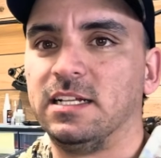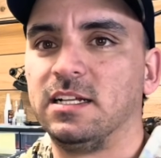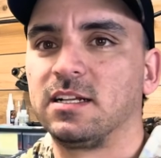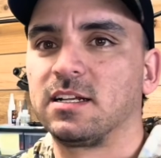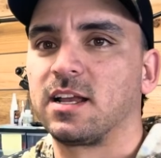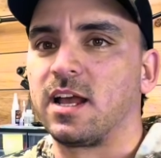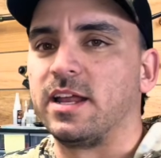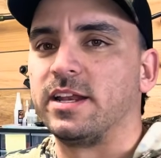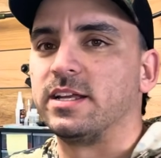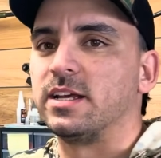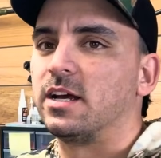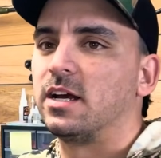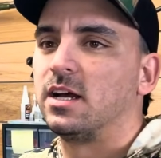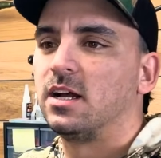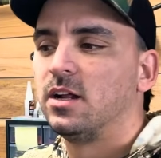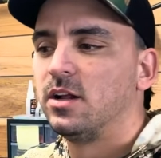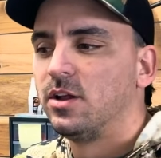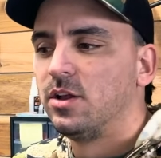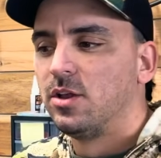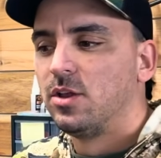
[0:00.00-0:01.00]
Kind of
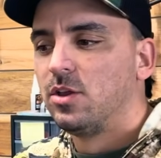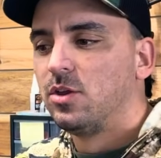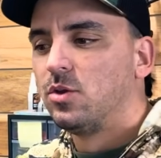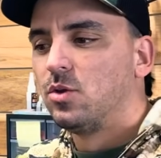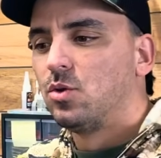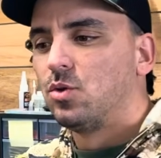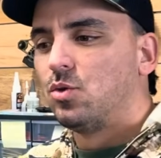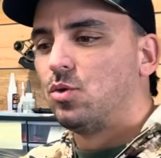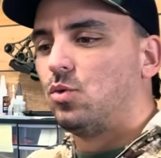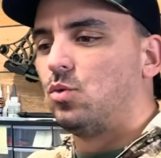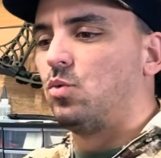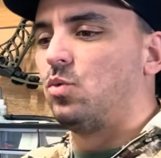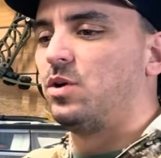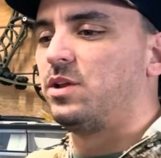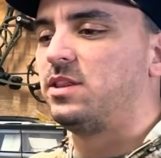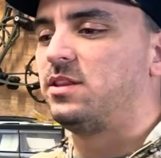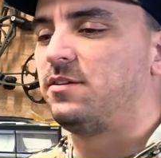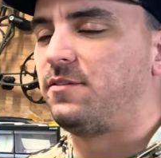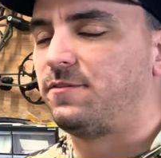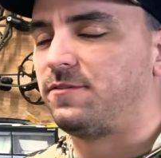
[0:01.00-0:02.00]

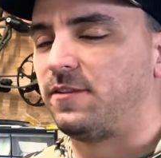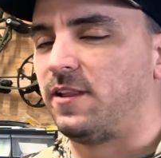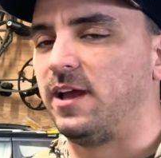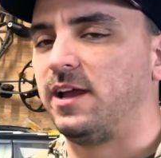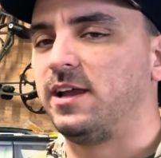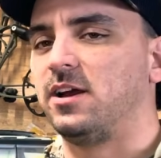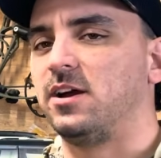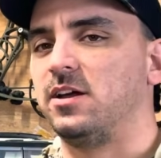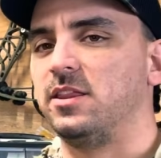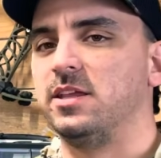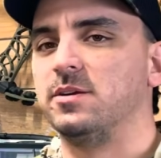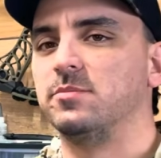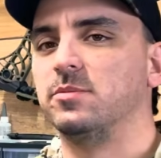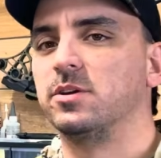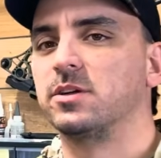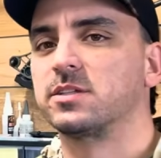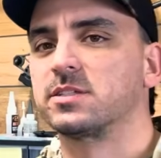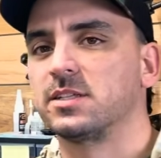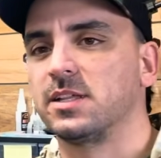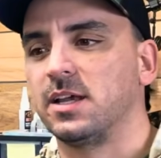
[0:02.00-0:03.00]
what the flight on them
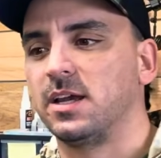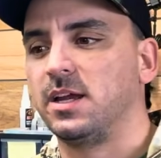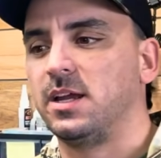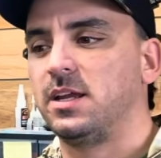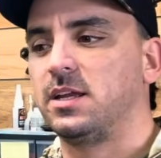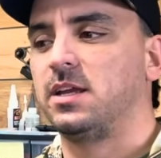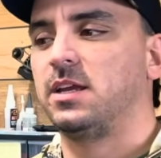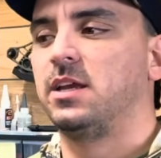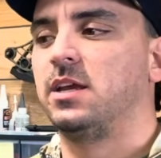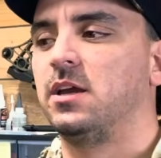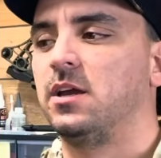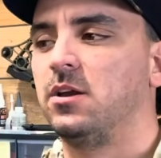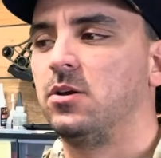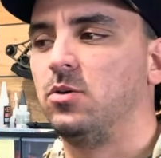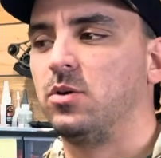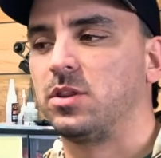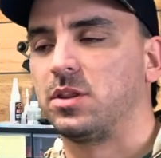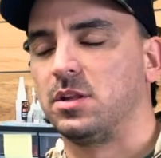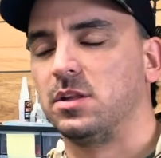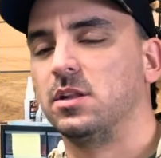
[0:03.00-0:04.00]
looks like
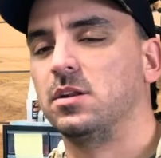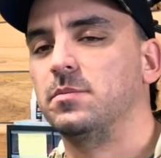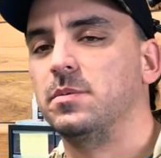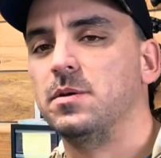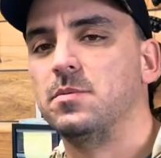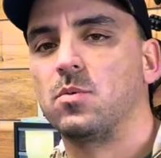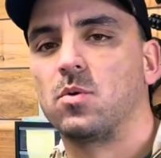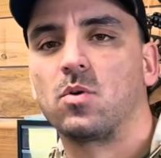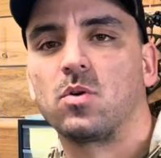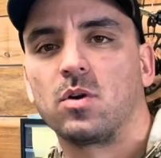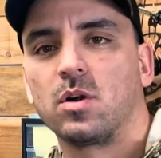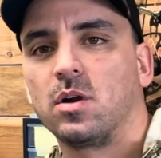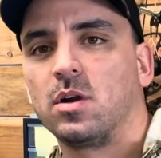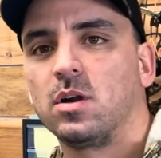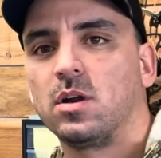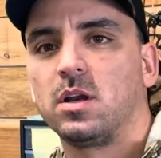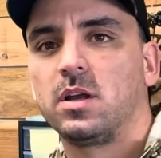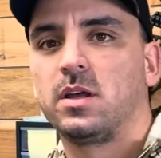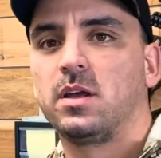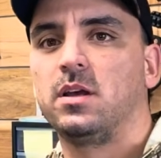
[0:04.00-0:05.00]
with a little bit
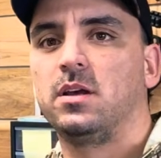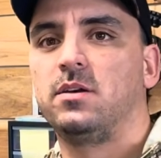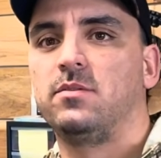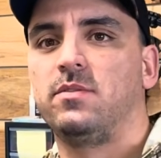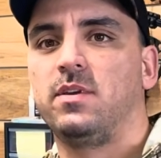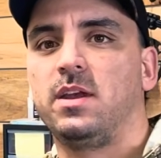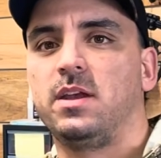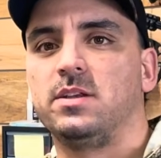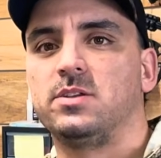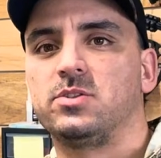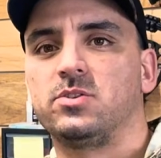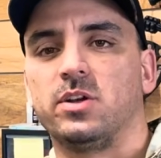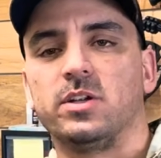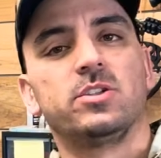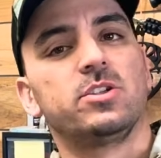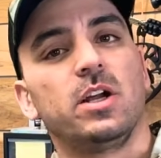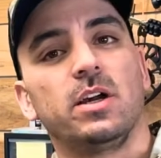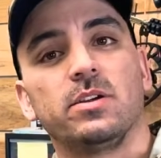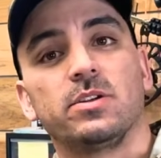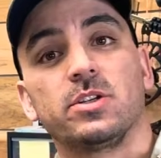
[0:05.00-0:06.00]
more of a stretched
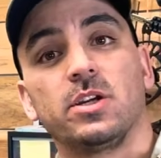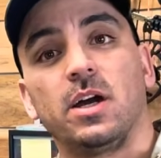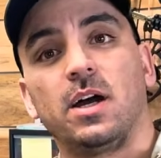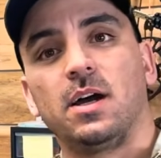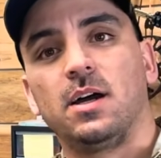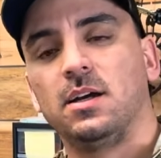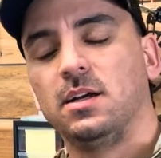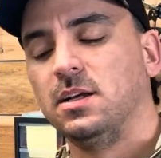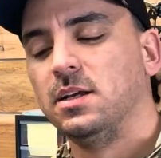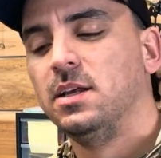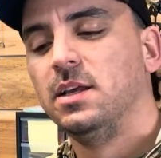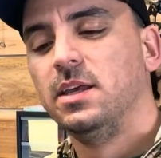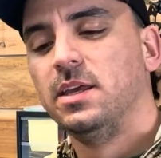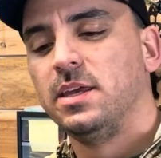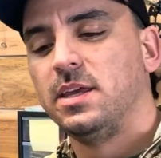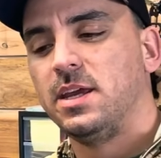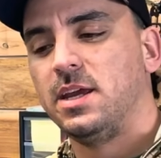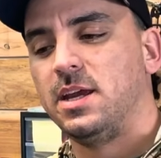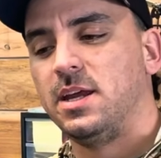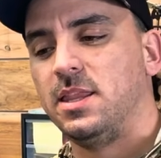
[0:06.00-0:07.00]
out shot,
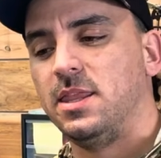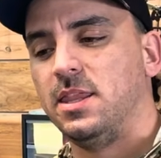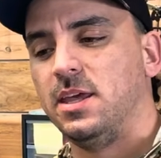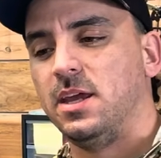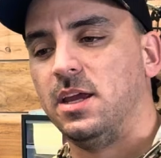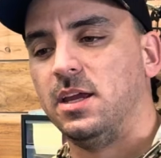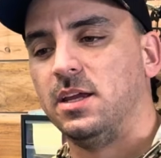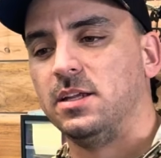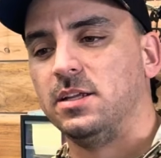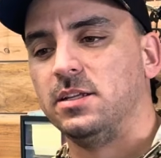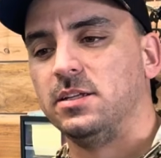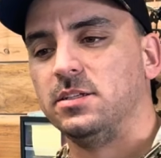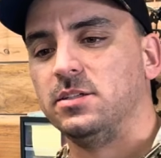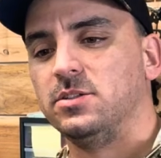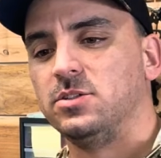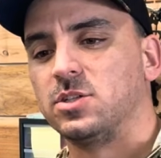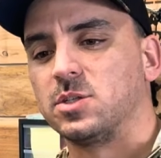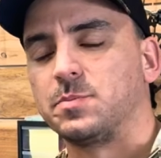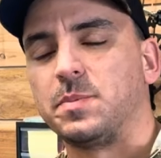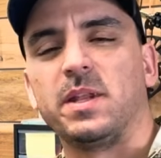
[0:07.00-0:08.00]
and then
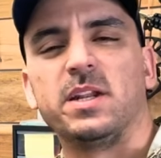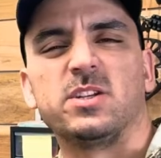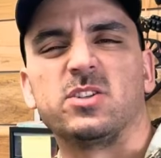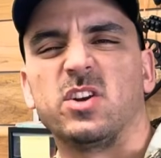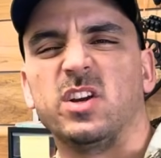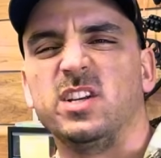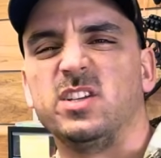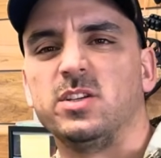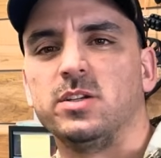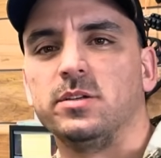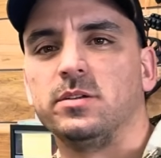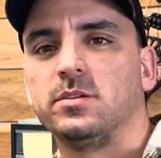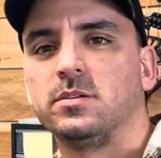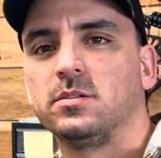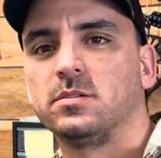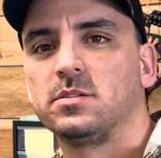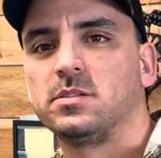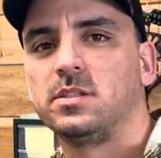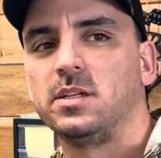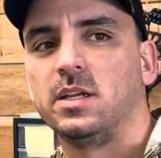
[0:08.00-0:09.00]
just penetration,
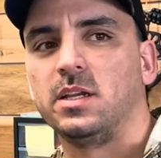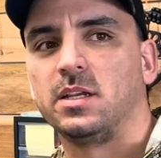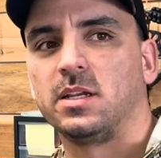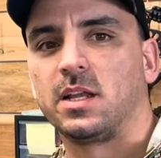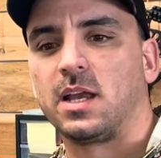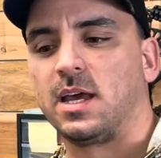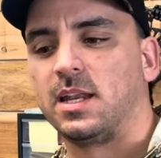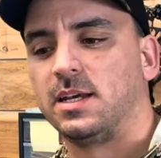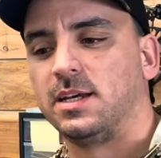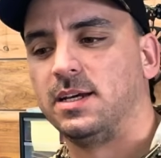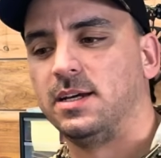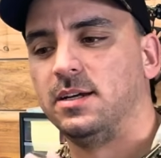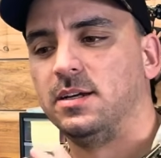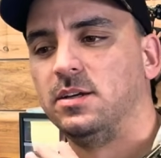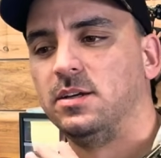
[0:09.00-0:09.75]
seeing kind of